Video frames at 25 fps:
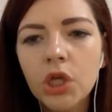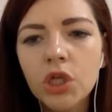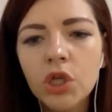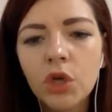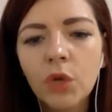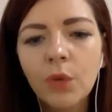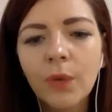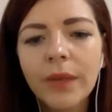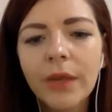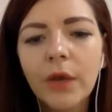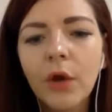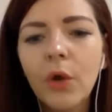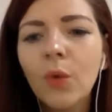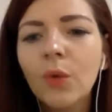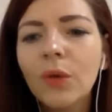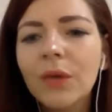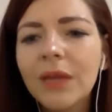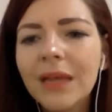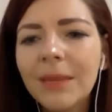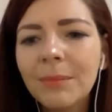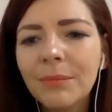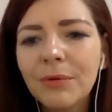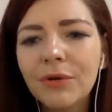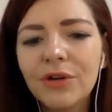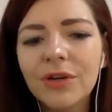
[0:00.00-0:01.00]
So we
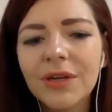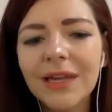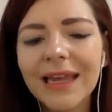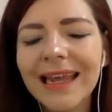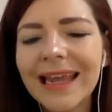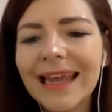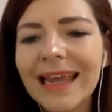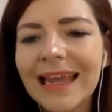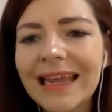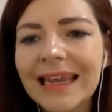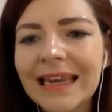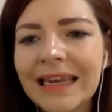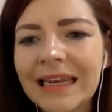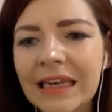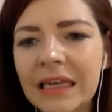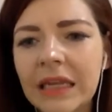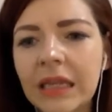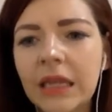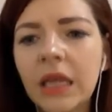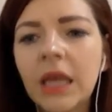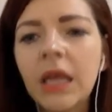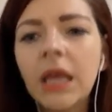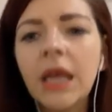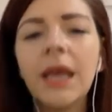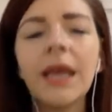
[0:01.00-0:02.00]
only put
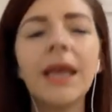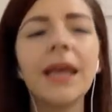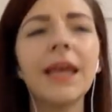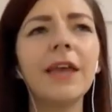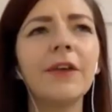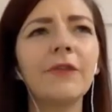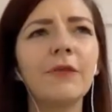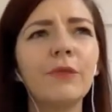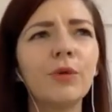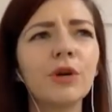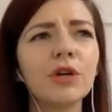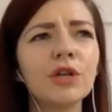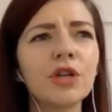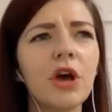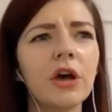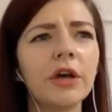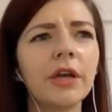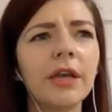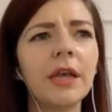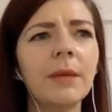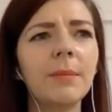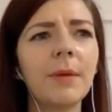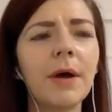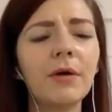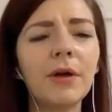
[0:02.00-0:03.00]
in if we're
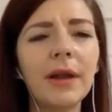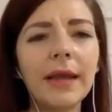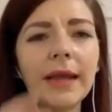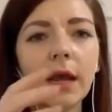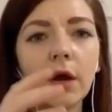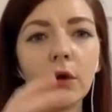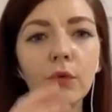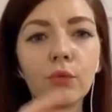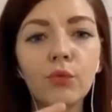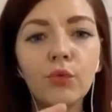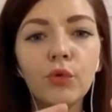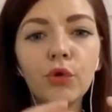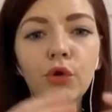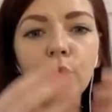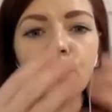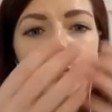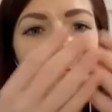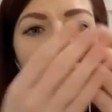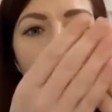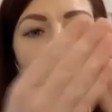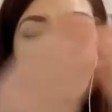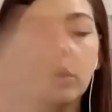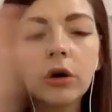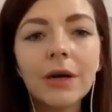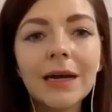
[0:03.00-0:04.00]
talking about like a
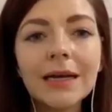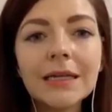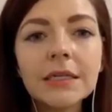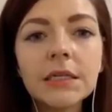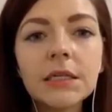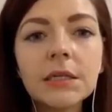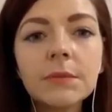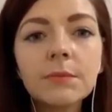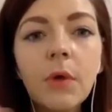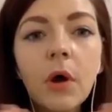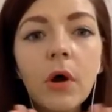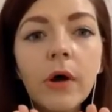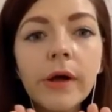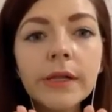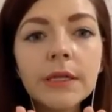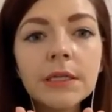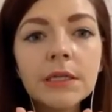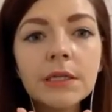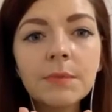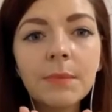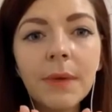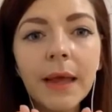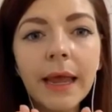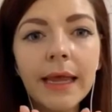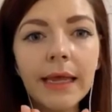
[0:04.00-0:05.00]
room or a small
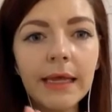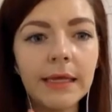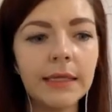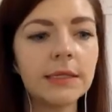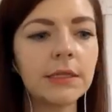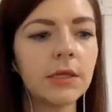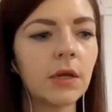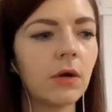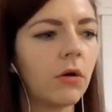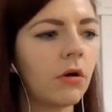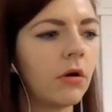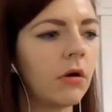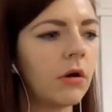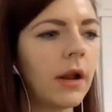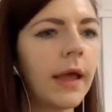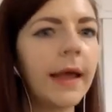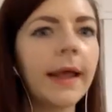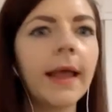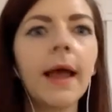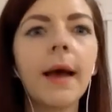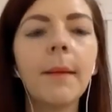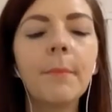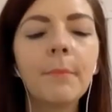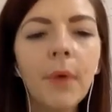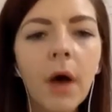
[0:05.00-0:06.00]
space or
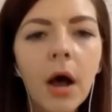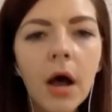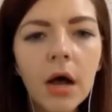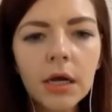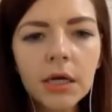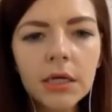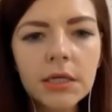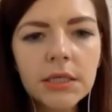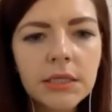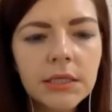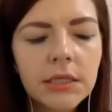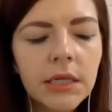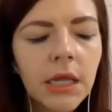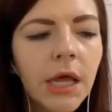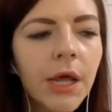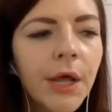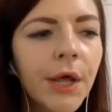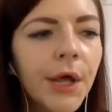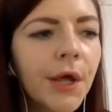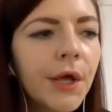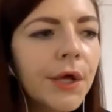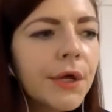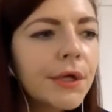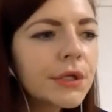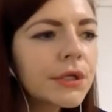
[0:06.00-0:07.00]
like a box.
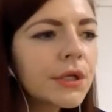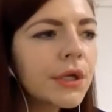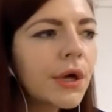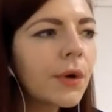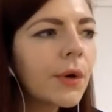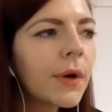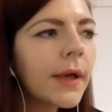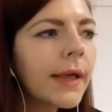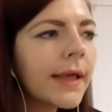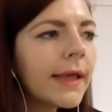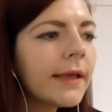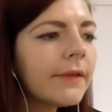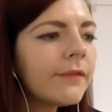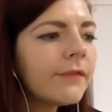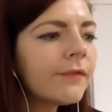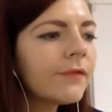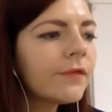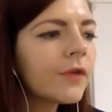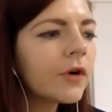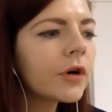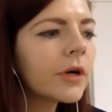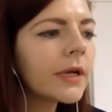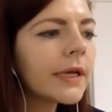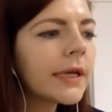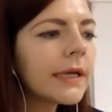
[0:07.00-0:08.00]
So if,
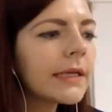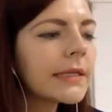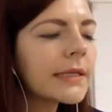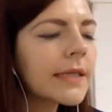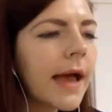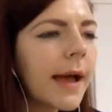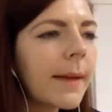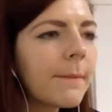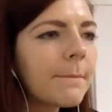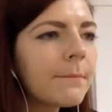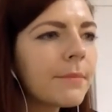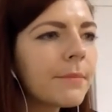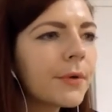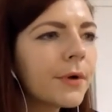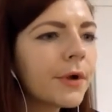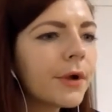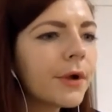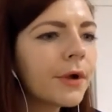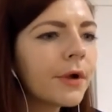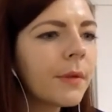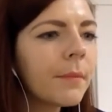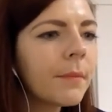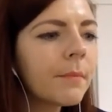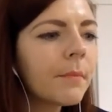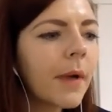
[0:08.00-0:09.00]
for
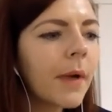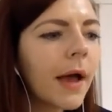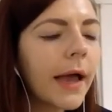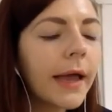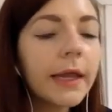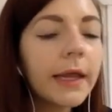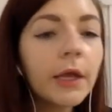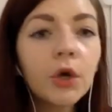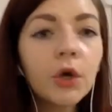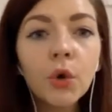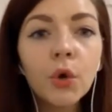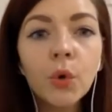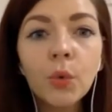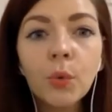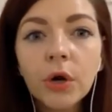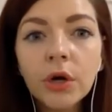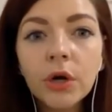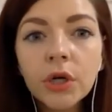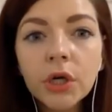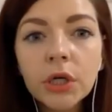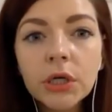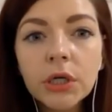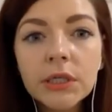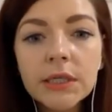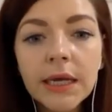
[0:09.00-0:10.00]
example, my
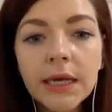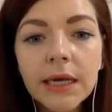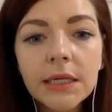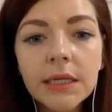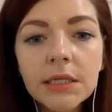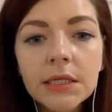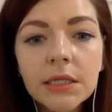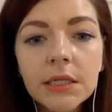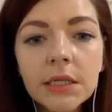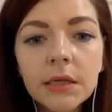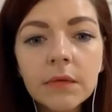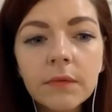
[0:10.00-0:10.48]
coworker says,